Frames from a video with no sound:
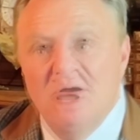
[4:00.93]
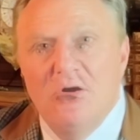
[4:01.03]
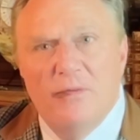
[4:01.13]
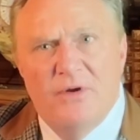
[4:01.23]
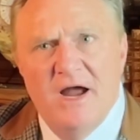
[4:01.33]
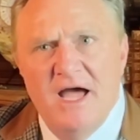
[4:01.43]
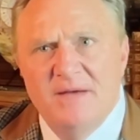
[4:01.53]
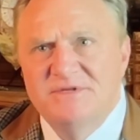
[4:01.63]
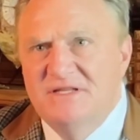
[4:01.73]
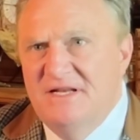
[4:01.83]
Or
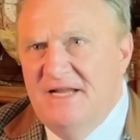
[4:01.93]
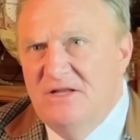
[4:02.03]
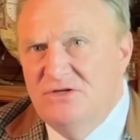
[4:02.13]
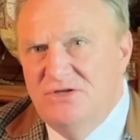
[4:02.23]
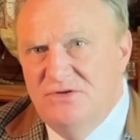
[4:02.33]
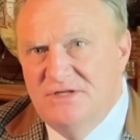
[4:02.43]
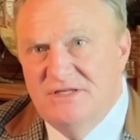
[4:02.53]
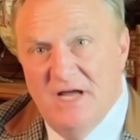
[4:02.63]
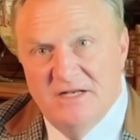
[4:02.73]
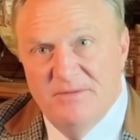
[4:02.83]
perhaps the dealer chooses
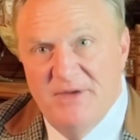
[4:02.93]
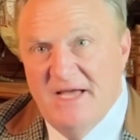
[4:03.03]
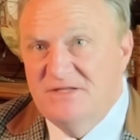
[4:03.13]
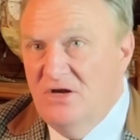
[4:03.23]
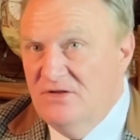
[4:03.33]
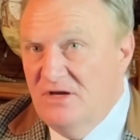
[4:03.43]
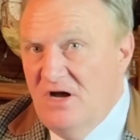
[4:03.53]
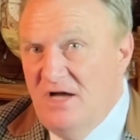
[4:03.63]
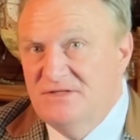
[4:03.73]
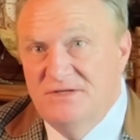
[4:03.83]
not to pass on the
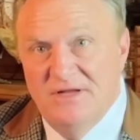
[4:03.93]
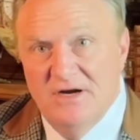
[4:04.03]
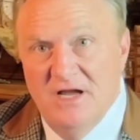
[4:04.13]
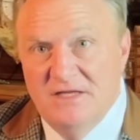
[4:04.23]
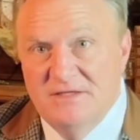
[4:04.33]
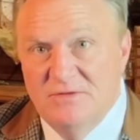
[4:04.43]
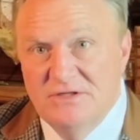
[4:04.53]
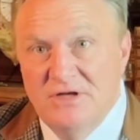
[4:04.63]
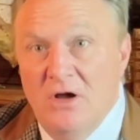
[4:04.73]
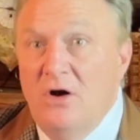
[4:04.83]
cost to their
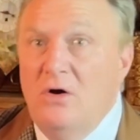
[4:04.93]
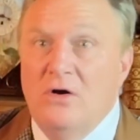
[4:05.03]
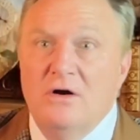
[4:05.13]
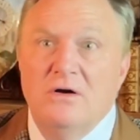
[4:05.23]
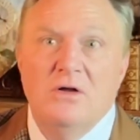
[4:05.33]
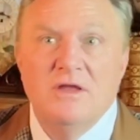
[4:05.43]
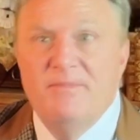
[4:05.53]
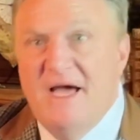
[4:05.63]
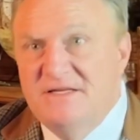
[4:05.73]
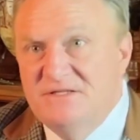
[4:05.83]
customers, or only
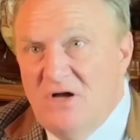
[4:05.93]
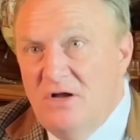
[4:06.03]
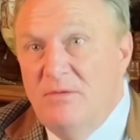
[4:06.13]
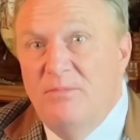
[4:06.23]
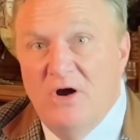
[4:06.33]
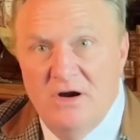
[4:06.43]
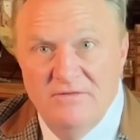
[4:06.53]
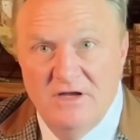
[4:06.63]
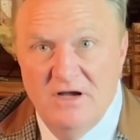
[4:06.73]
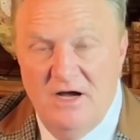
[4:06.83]
passes on part of
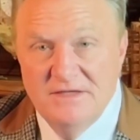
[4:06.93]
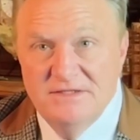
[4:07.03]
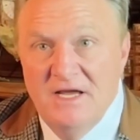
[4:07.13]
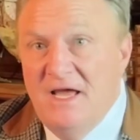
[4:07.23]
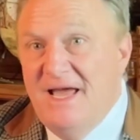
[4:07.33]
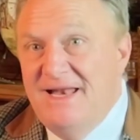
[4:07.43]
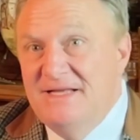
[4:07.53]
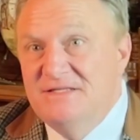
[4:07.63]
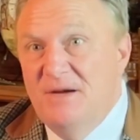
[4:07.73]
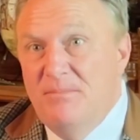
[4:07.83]
the cost and
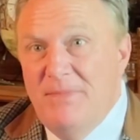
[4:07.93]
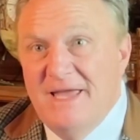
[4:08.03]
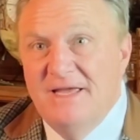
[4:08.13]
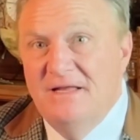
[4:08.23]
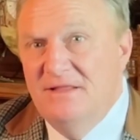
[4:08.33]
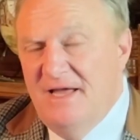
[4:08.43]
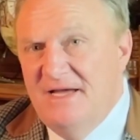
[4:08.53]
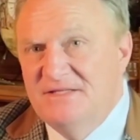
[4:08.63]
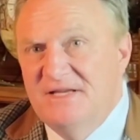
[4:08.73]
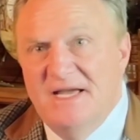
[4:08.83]
ends up making
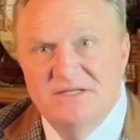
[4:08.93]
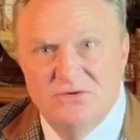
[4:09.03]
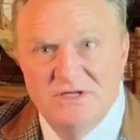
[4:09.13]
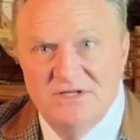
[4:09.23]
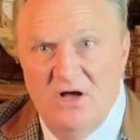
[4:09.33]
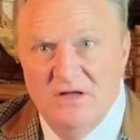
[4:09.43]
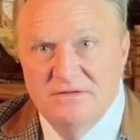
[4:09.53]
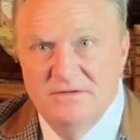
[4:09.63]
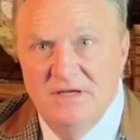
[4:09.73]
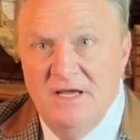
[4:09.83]
less as a result.
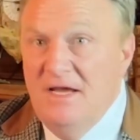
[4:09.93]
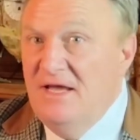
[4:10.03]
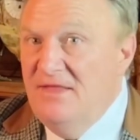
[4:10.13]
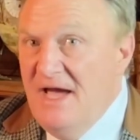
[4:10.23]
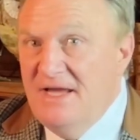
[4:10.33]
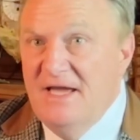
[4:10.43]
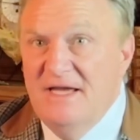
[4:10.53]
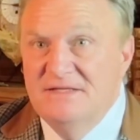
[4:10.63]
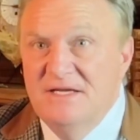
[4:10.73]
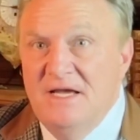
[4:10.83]
In that
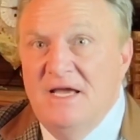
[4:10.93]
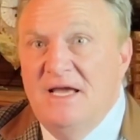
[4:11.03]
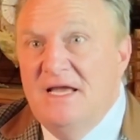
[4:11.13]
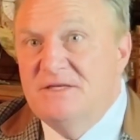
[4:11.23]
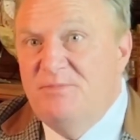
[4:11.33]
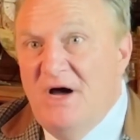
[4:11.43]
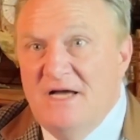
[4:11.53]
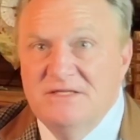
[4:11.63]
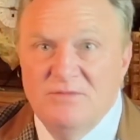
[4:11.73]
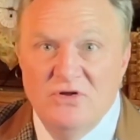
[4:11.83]
case, it's
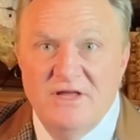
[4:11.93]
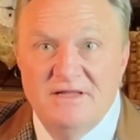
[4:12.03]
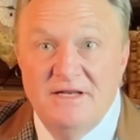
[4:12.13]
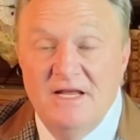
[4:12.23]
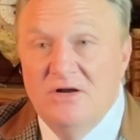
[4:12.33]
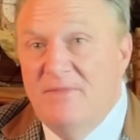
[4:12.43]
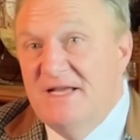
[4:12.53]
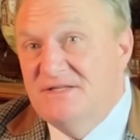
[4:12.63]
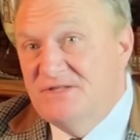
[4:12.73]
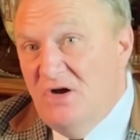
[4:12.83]
possible that the dealer
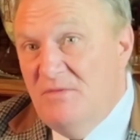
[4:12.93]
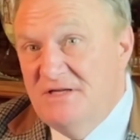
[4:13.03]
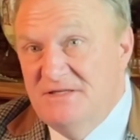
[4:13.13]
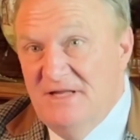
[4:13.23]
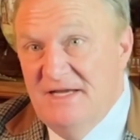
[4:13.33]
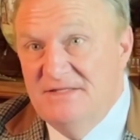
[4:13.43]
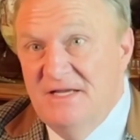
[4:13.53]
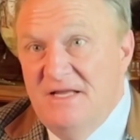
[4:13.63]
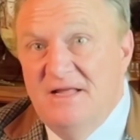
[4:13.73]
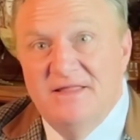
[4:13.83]
makes so much less
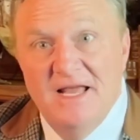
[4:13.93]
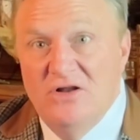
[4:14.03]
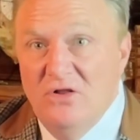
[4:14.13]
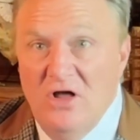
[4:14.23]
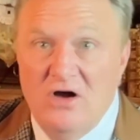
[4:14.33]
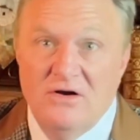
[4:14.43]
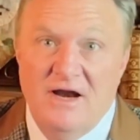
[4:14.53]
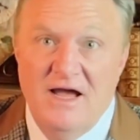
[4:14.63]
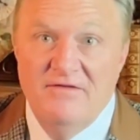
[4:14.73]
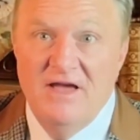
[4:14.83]
that they no longer
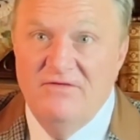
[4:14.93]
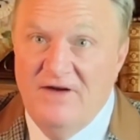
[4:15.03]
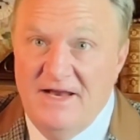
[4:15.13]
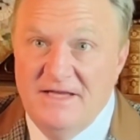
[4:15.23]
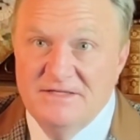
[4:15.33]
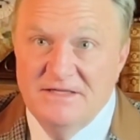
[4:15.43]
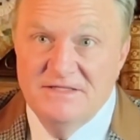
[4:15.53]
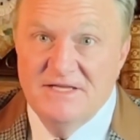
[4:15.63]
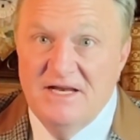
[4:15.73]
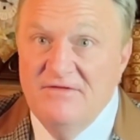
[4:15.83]
have a financial
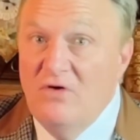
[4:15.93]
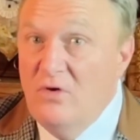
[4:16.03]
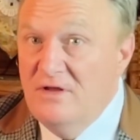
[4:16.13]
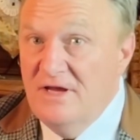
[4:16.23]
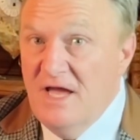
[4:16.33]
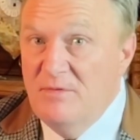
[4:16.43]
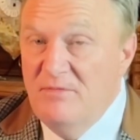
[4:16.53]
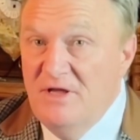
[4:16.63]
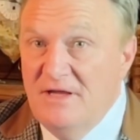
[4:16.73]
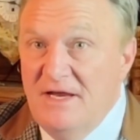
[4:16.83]
incentive or the
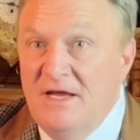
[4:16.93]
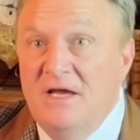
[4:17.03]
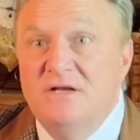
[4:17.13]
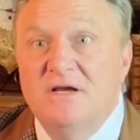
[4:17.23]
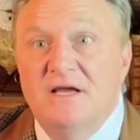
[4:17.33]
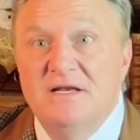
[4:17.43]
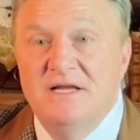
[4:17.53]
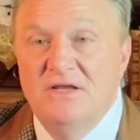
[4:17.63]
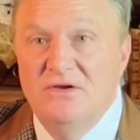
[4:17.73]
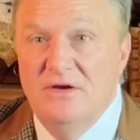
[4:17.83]
capability to
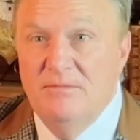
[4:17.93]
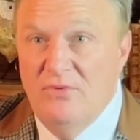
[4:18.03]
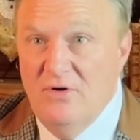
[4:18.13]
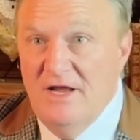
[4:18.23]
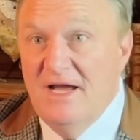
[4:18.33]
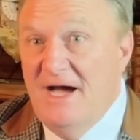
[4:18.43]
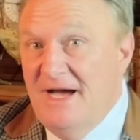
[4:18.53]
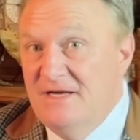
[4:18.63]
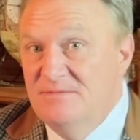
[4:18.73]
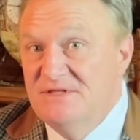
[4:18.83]
continue importing
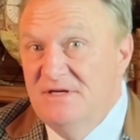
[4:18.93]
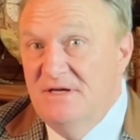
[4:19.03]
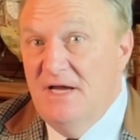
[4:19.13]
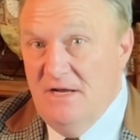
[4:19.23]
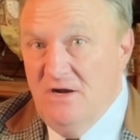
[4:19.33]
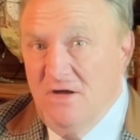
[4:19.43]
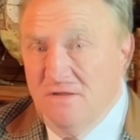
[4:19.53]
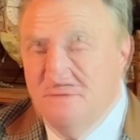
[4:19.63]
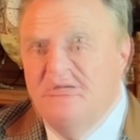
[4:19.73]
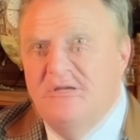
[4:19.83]
items at
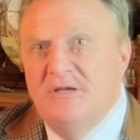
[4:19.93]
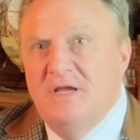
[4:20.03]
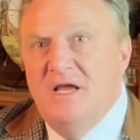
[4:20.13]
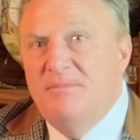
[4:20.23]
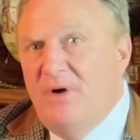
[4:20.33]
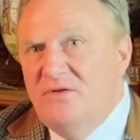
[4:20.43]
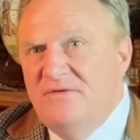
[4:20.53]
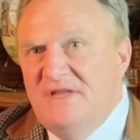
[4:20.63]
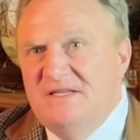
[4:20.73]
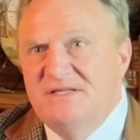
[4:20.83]
all. In both
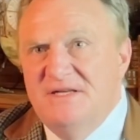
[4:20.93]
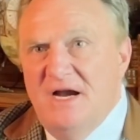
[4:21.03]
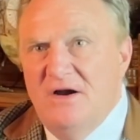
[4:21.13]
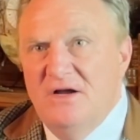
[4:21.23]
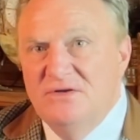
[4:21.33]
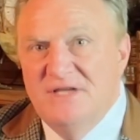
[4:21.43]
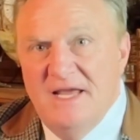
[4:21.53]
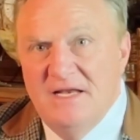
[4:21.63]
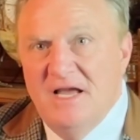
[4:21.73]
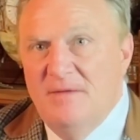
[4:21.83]
of these scenarios,
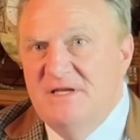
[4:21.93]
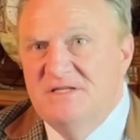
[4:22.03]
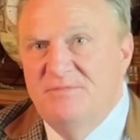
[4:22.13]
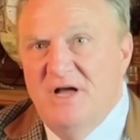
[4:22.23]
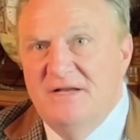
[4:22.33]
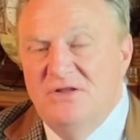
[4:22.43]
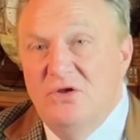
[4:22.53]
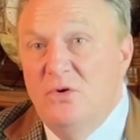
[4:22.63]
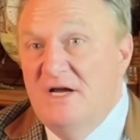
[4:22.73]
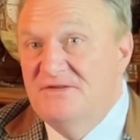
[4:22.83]
incoming supply to the
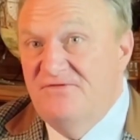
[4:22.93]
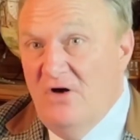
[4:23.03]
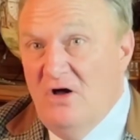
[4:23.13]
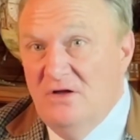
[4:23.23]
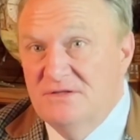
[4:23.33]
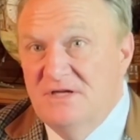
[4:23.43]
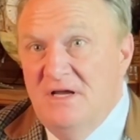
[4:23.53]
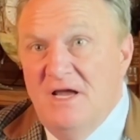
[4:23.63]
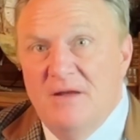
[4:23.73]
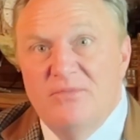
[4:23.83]
U.S. falls,
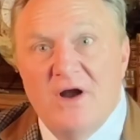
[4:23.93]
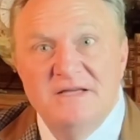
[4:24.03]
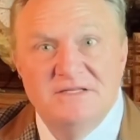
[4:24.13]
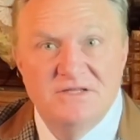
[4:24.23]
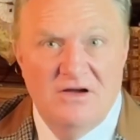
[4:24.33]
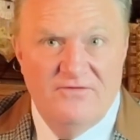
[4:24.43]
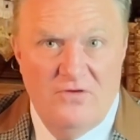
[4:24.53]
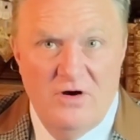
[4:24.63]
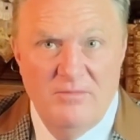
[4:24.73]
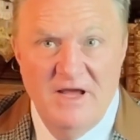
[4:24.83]
and prices on
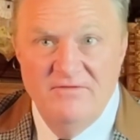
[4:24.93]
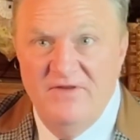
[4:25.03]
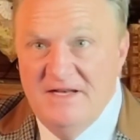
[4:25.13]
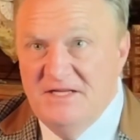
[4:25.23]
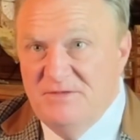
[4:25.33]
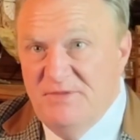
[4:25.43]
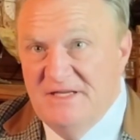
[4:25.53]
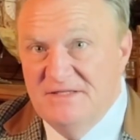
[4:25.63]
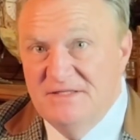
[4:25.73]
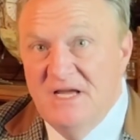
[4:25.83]
foreign-made vintage
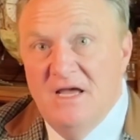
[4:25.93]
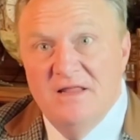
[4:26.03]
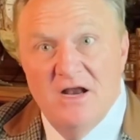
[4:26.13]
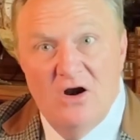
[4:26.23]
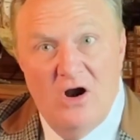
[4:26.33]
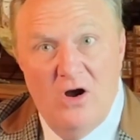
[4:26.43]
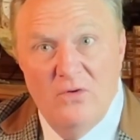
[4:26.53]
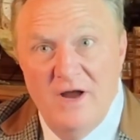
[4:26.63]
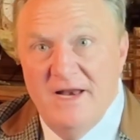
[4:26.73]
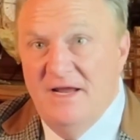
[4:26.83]
pieces that are
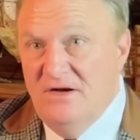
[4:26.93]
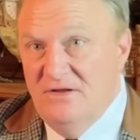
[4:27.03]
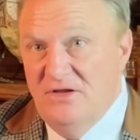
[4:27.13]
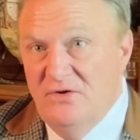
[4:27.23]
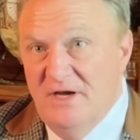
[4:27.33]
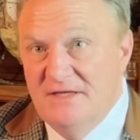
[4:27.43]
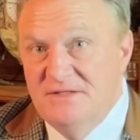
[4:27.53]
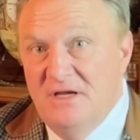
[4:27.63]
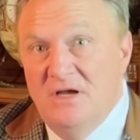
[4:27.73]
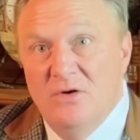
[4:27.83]
already here in the U.S.,
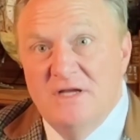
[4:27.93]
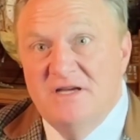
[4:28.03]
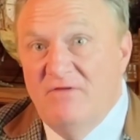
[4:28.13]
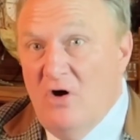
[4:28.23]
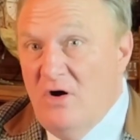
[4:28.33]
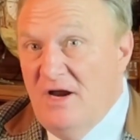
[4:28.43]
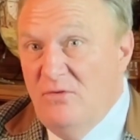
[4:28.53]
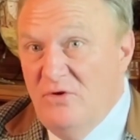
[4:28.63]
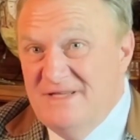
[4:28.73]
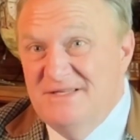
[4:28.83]
which have already
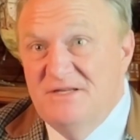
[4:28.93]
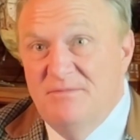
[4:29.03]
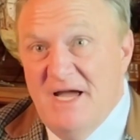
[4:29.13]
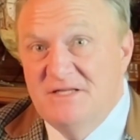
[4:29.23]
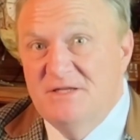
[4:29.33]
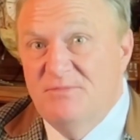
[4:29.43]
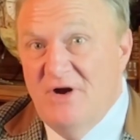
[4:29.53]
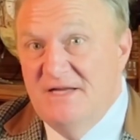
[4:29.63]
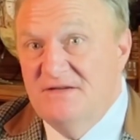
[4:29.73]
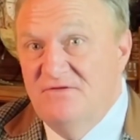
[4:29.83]
risen to match the
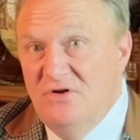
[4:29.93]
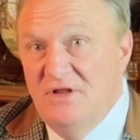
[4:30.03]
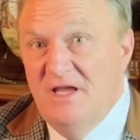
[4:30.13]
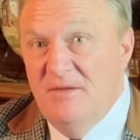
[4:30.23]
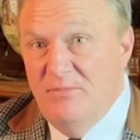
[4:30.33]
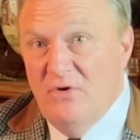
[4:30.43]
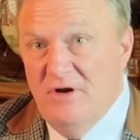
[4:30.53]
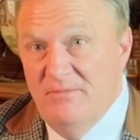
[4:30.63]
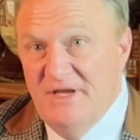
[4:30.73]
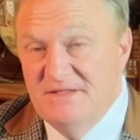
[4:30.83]
price of newly
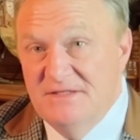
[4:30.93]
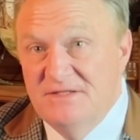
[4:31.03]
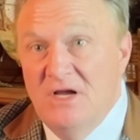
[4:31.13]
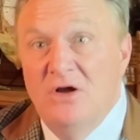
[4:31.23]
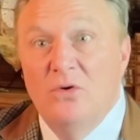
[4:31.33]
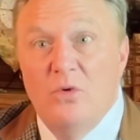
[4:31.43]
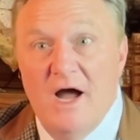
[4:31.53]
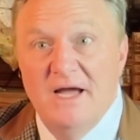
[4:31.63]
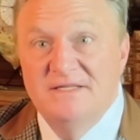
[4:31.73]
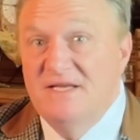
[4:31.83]
imported pieces,
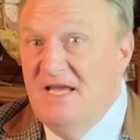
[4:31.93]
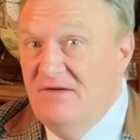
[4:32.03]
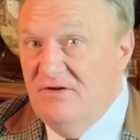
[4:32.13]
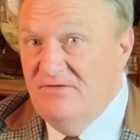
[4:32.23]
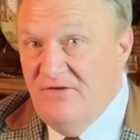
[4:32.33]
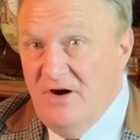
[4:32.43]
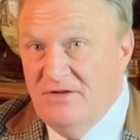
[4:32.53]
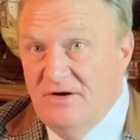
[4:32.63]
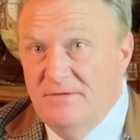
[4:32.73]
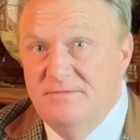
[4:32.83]
rise even
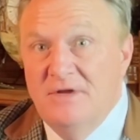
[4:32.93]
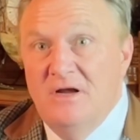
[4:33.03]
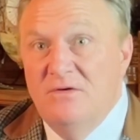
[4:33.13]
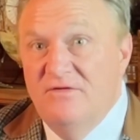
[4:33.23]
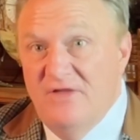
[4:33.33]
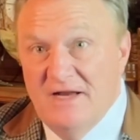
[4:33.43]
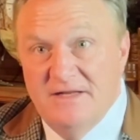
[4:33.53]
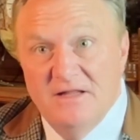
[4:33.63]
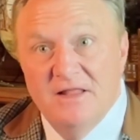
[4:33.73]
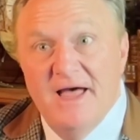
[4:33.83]
further,
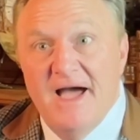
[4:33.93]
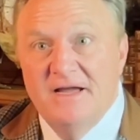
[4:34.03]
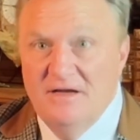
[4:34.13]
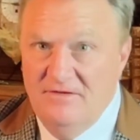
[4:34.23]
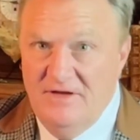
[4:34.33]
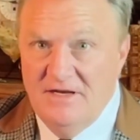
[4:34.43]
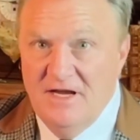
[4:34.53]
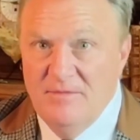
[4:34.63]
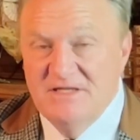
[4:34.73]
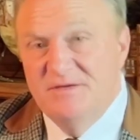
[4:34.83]
reflecting the lack of
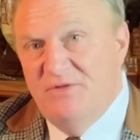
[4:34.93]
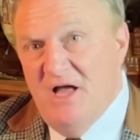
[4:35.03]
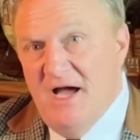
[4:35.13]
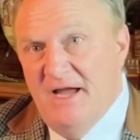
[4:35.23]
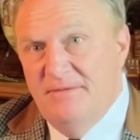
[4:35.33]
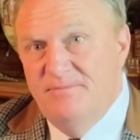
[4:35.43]
incoming supply.